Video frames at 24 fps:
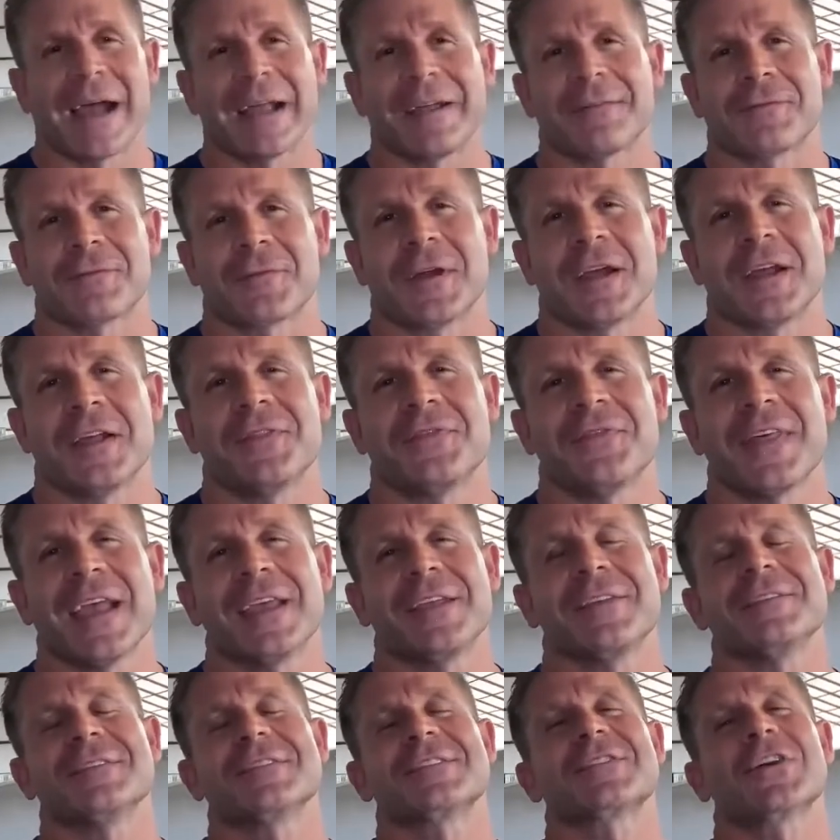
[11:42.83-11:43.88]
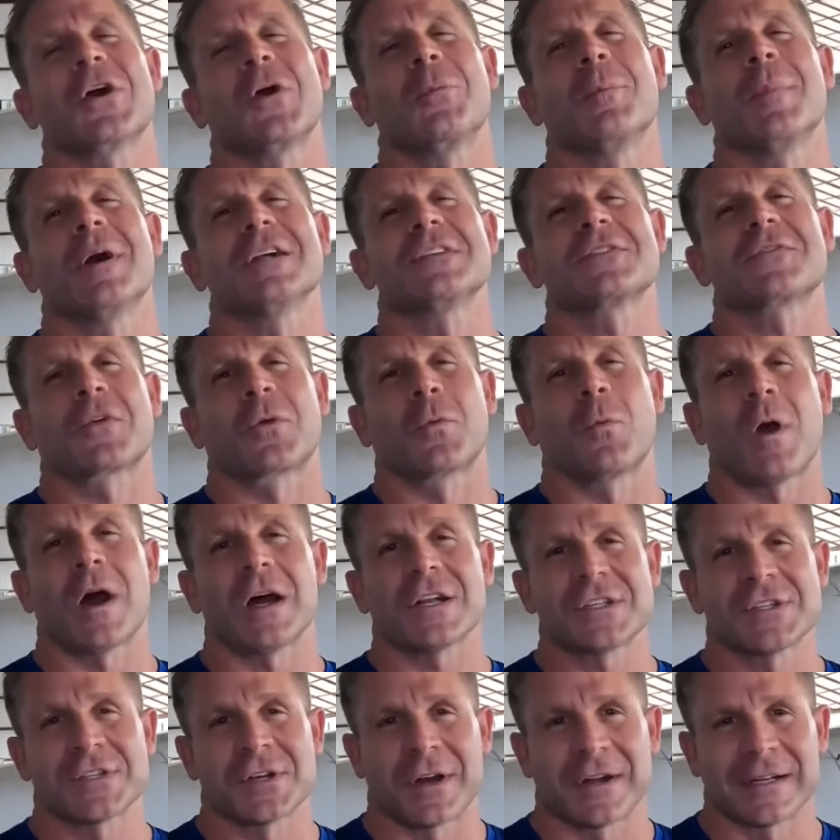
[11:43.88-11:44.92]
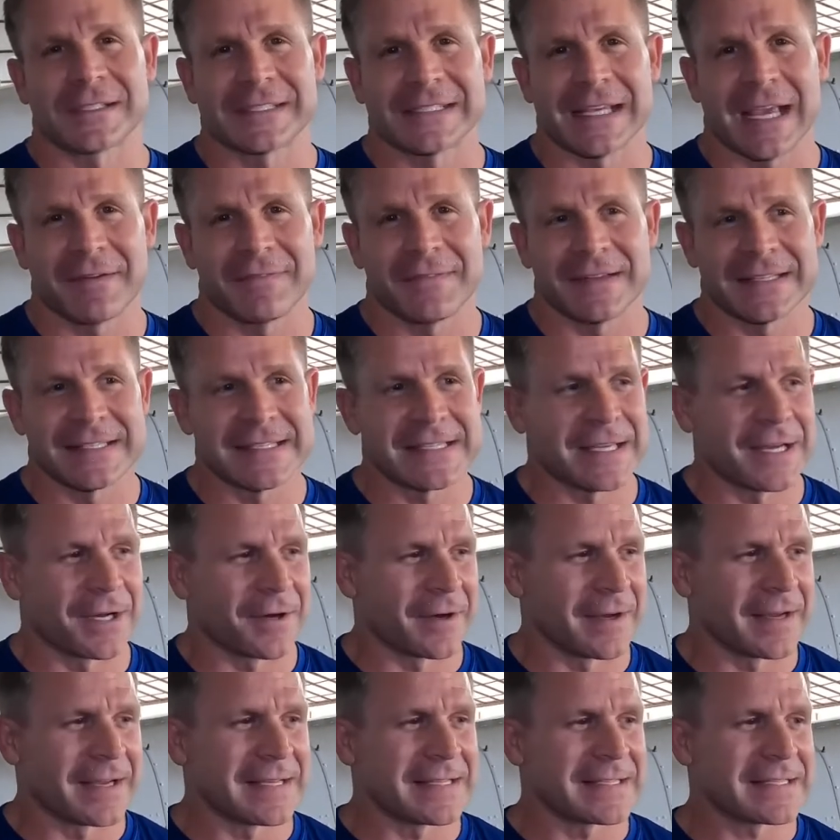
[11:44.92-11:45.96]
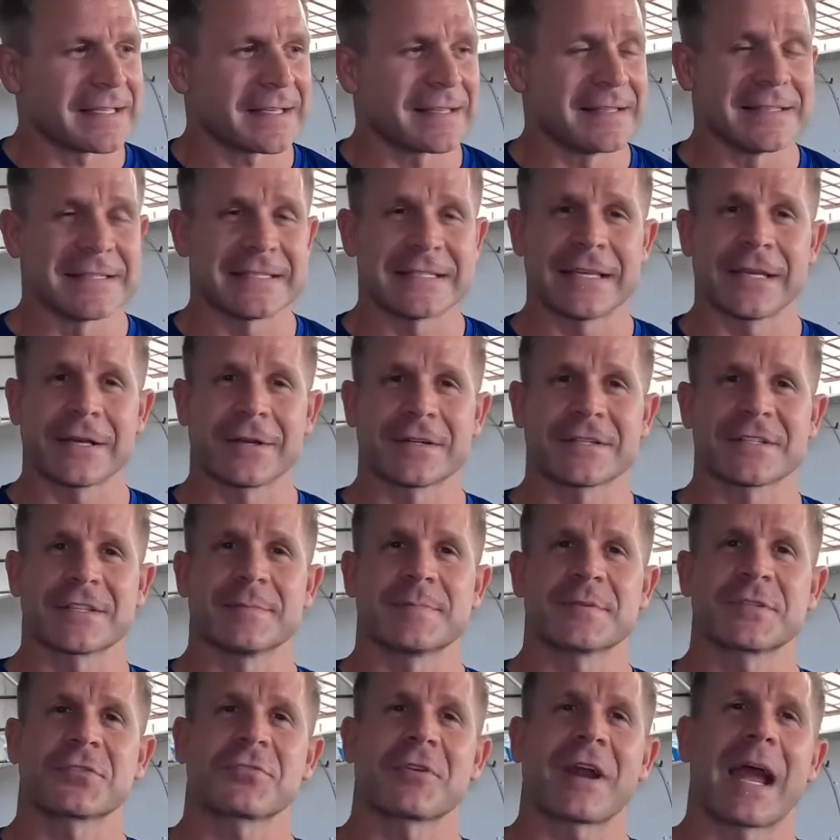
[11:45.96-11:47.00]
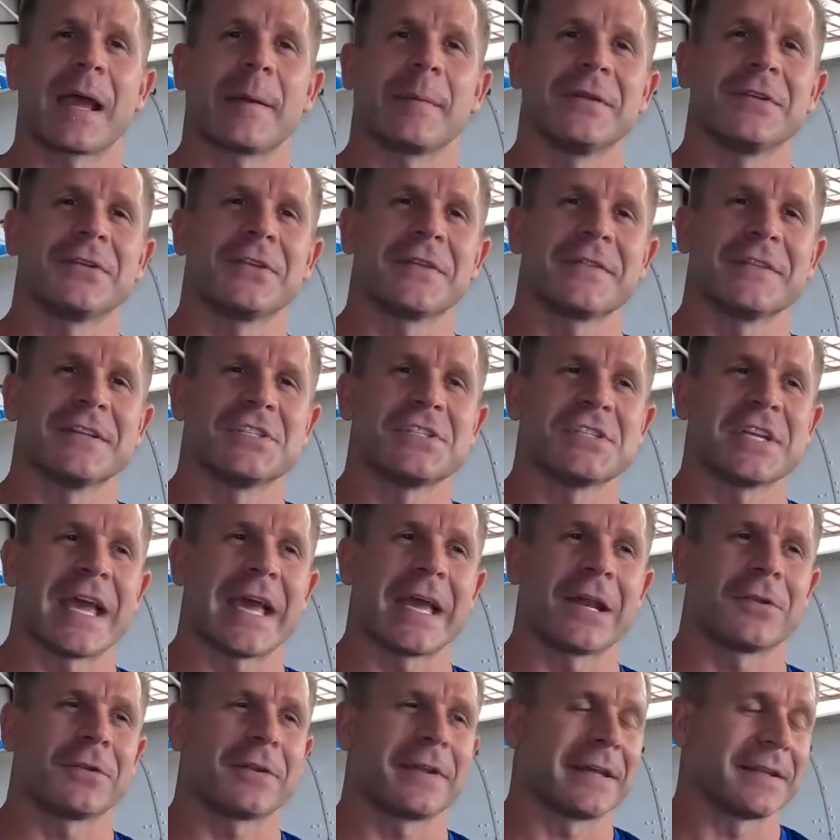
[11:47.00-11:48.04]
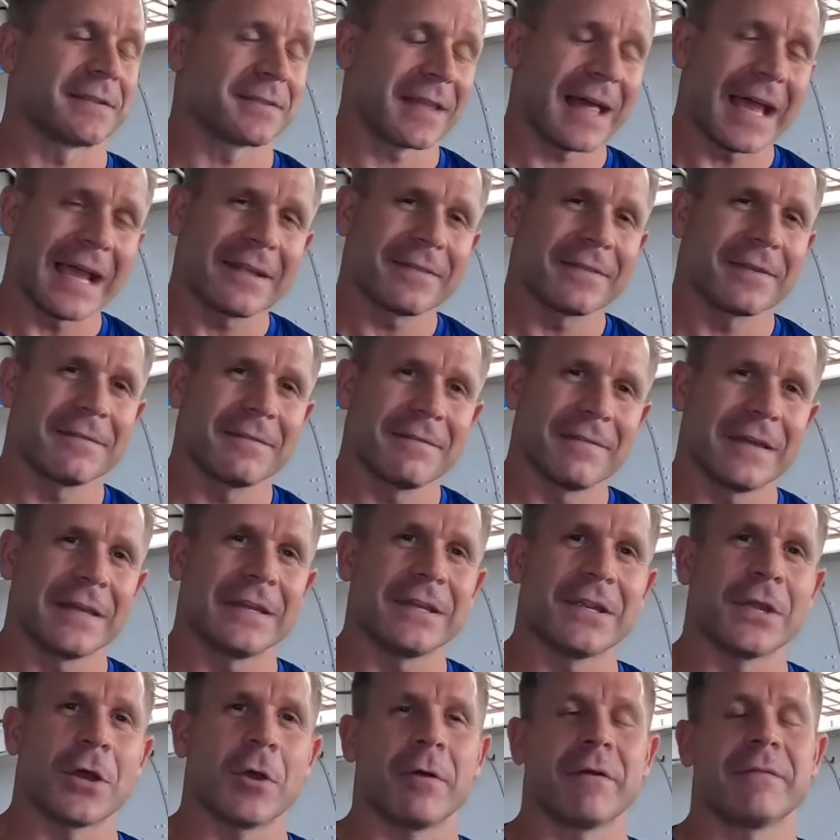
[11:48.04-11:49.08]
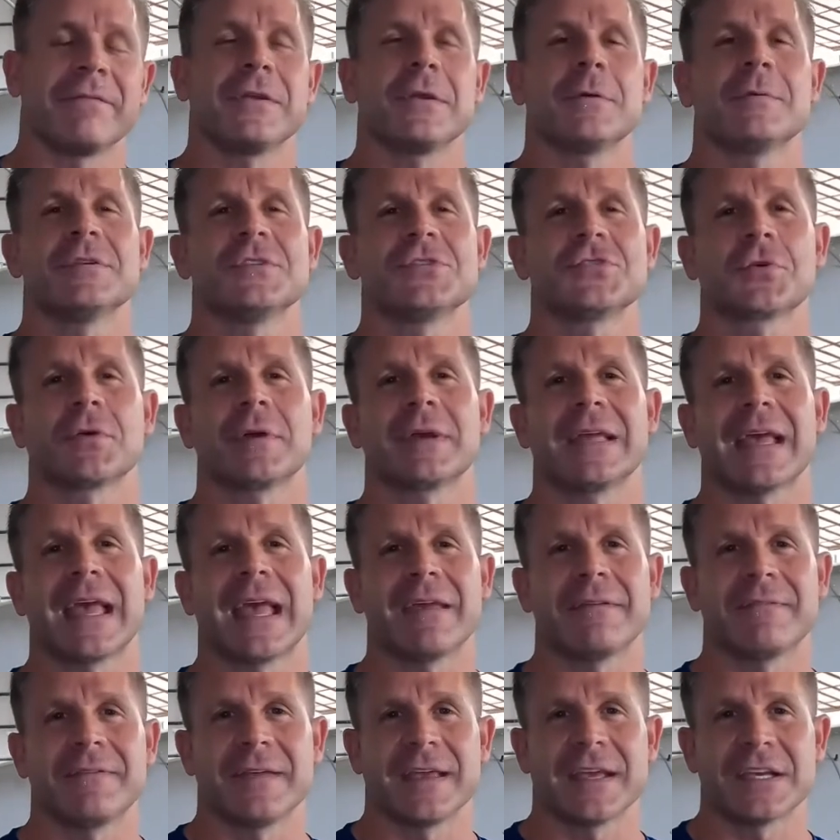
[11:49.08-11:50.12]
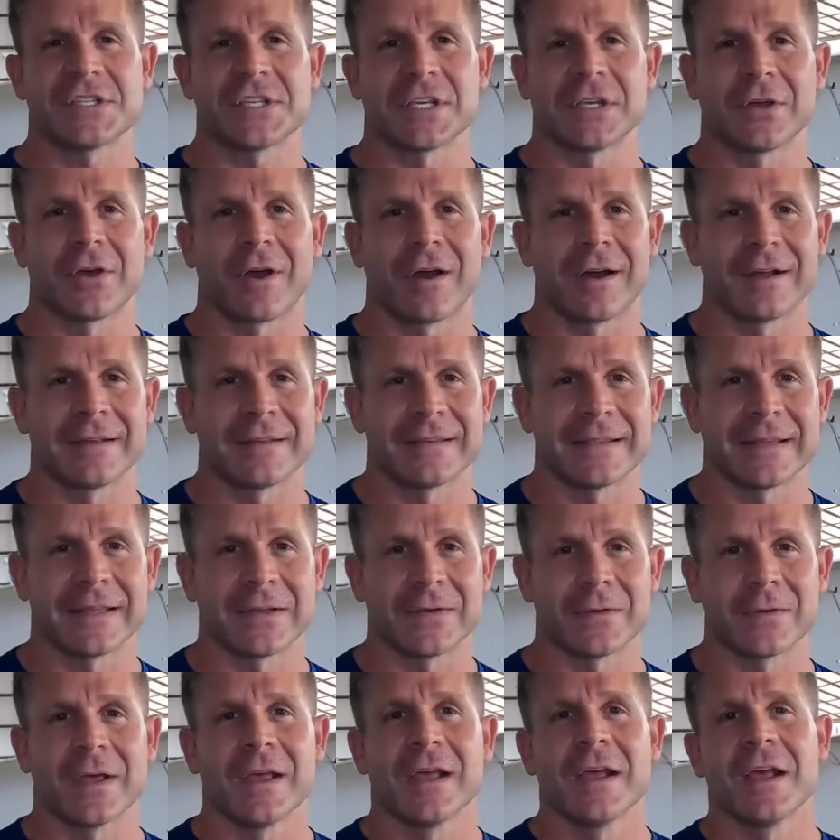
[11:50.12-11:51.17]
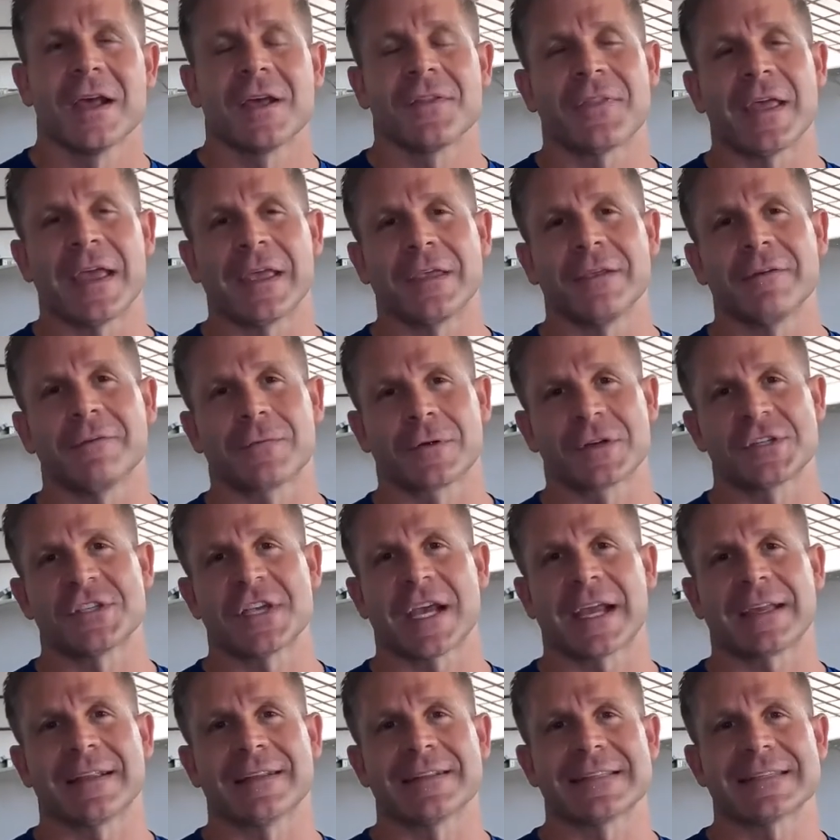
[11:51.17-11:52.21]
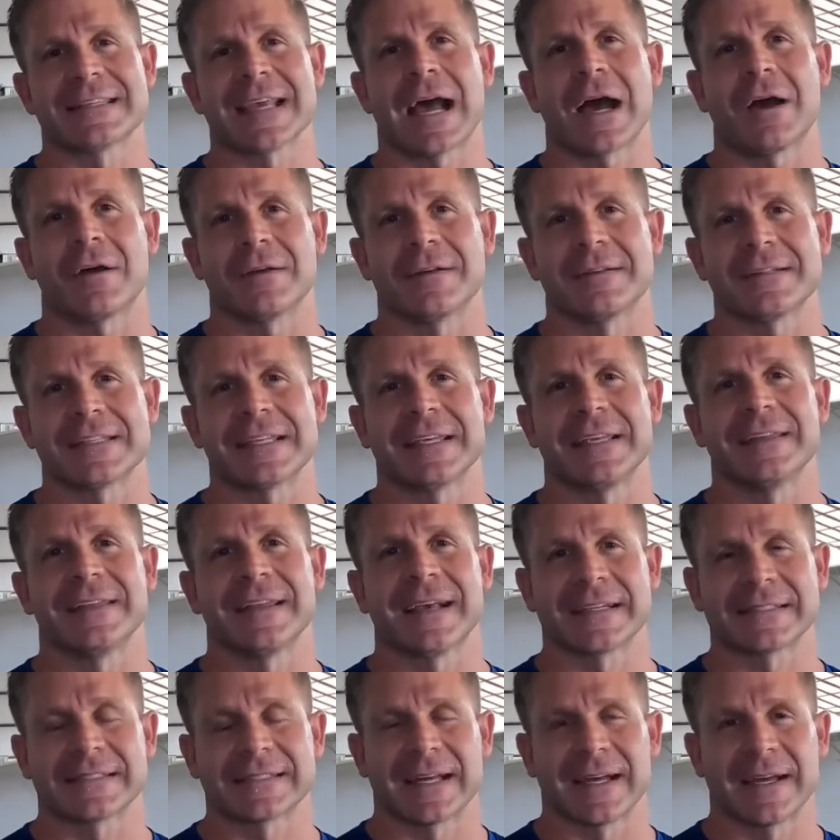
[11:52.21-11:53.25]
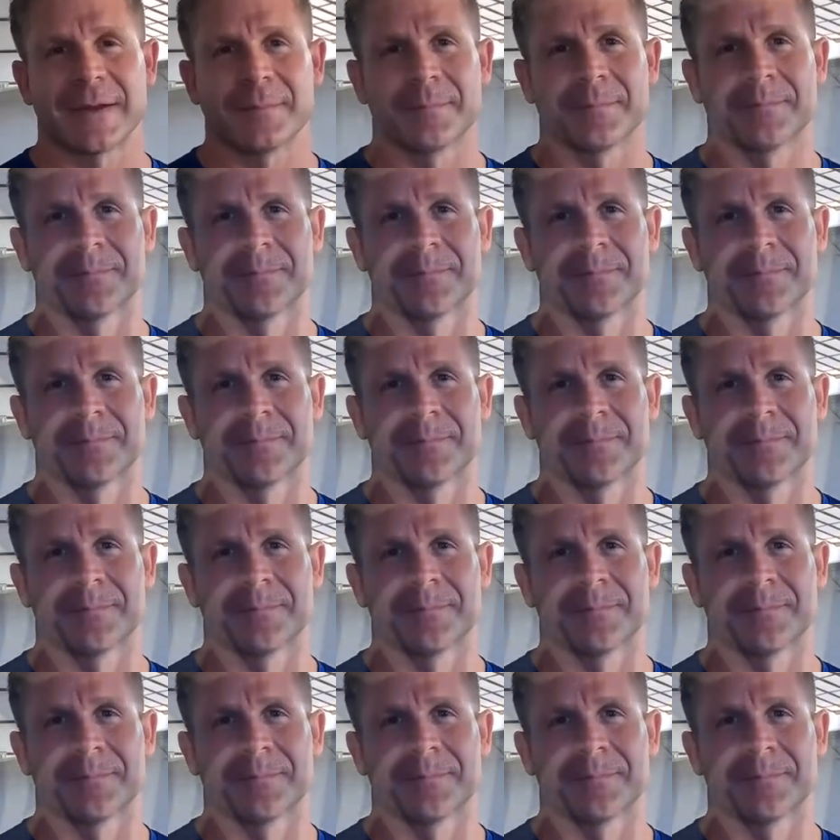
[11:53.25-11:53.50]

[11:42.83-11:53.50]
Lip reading: Friend. Thank you so much for watching our safety series. Consider subscribing to the channel and like the video if you enjoy aviation content. Thank you for checking us out and see you next time.